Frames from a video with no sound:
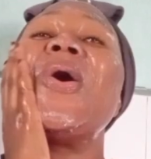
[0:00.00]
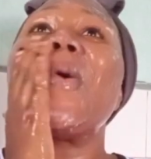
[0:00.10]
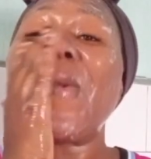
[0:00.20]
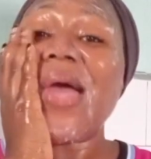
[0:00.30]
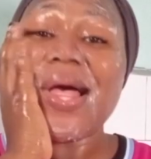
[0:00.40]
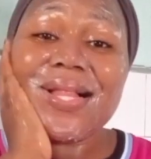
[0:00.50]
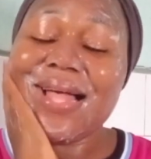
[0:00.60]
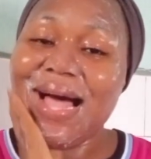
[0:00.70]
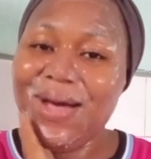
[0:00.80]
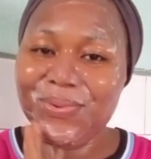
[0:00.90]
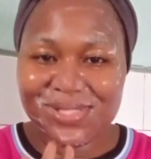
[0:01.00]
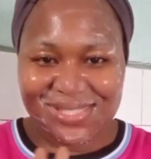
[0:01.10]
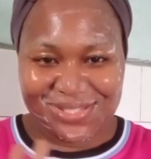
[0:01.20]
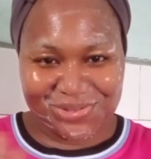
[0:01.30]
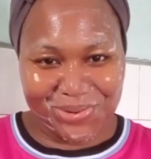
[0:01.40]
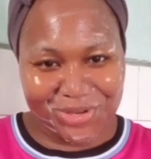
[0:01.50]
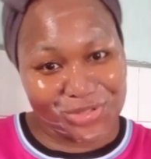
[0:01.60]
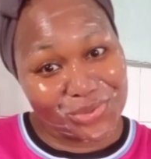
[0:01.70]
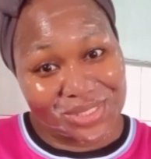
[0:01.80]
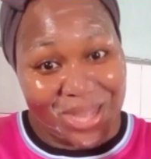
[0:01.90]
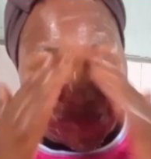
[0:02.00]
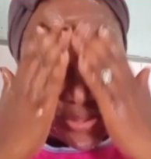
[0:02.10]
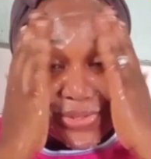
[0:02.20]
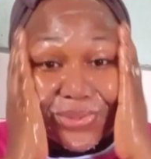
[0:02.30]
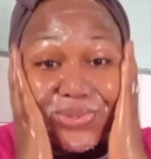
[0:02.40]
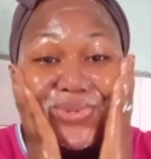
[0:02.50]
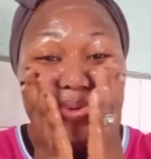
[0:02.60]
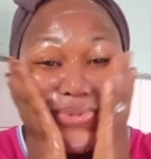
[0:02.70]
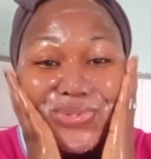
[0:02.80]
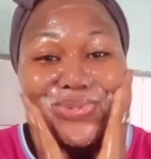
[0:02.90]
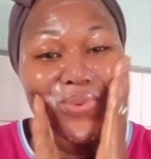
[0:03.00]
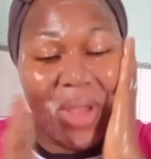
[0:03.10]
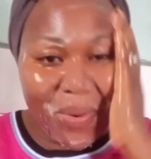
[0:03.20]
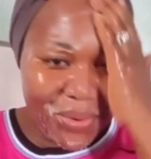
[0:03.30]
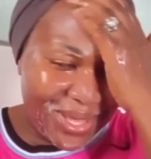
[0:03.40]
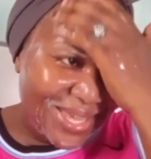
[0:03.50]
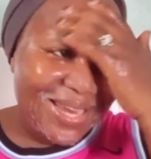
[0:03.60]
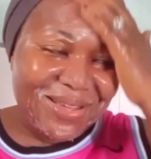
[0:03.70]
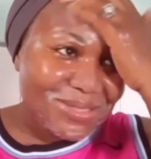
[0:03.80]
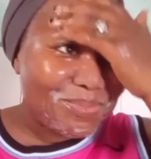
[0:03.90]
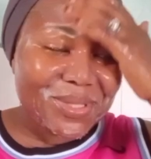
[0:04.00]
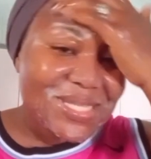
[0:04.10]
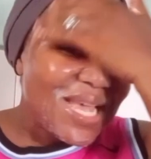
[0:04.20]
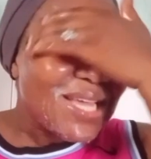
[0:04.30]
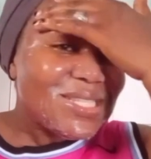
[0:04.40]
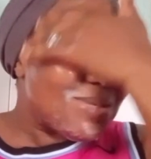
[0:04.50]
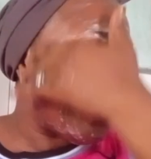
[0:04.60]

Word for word: well, I won't discourage those that want to look good while working out, but to be